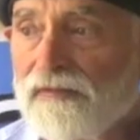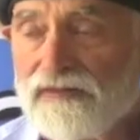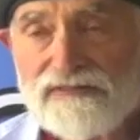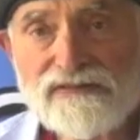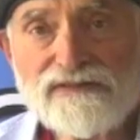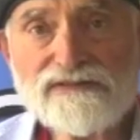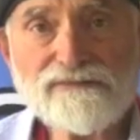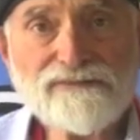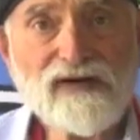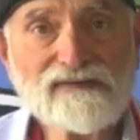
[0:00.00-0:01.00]
consists
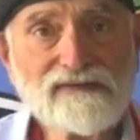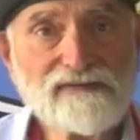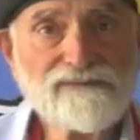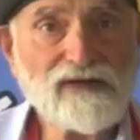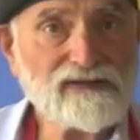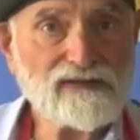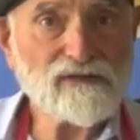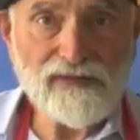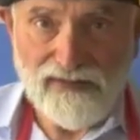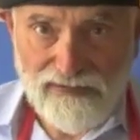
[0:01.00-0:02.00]
of finely divided
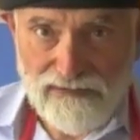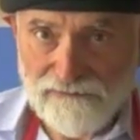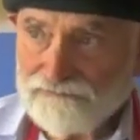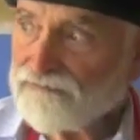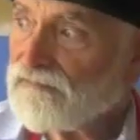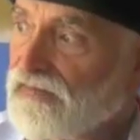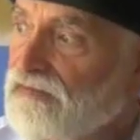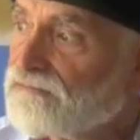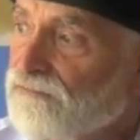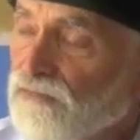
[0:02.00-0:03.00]
greens
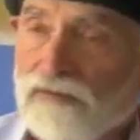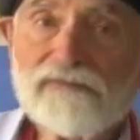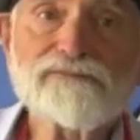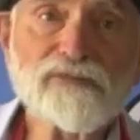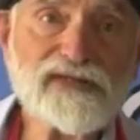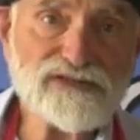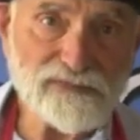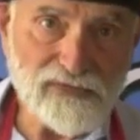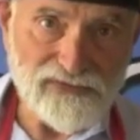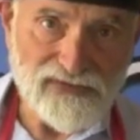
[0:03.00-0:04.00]
in the form of green
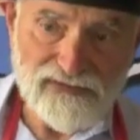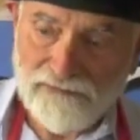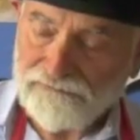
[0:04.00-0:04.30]
smoothies.